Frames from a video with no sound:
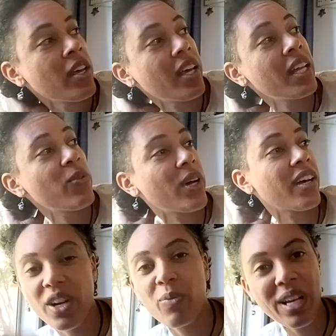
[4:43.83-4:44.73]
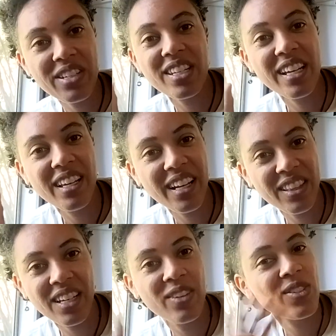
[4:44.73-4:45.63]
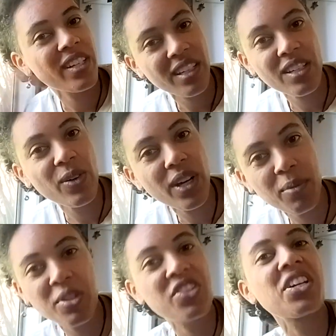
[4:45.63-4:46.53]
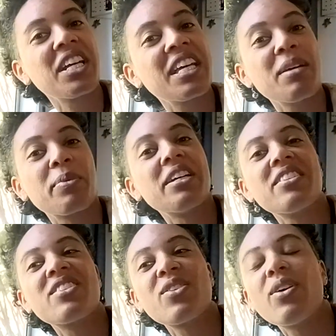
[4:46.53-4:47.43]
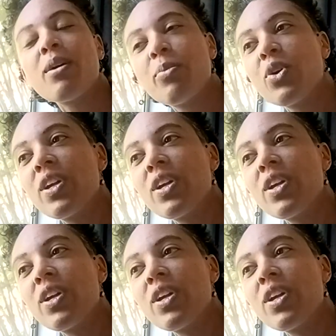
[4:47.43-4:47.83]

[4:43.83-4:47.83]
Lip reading: Anyway, I rented it, and then I was like, you know what? I'm just going to keep it. So I bought